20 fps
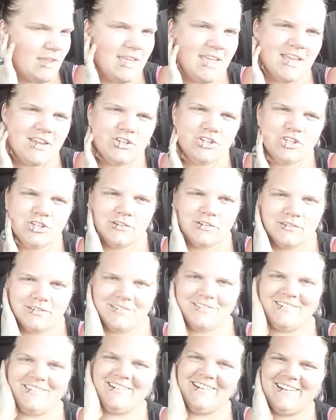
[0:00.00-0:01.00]
Ish.
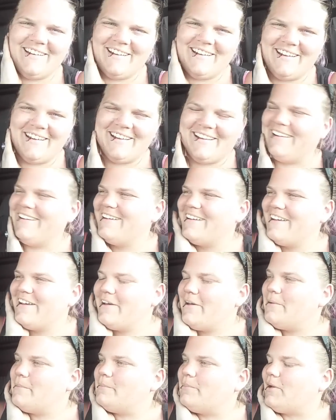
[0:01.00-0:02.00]

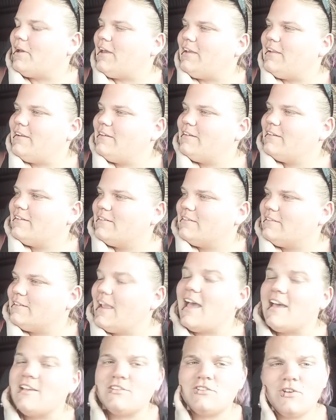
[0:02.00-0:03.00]
But
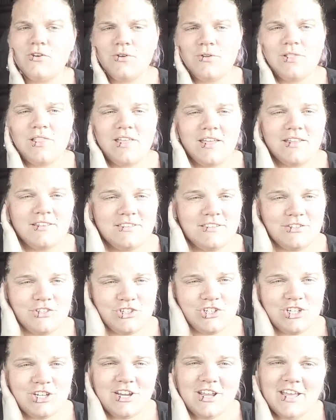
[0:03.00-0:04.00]
yeah, so
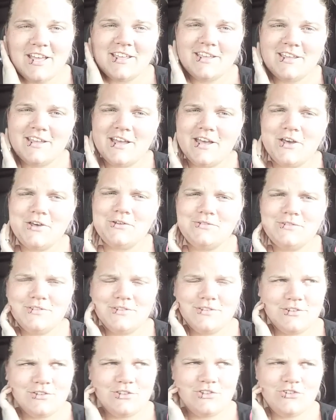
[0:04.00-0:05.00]
let's check out
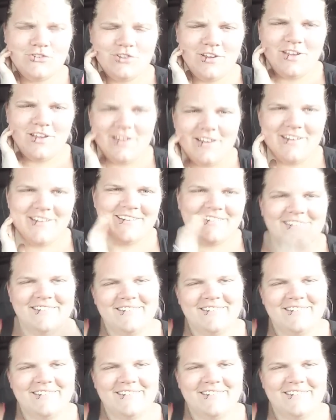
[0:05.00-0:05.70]
the truck.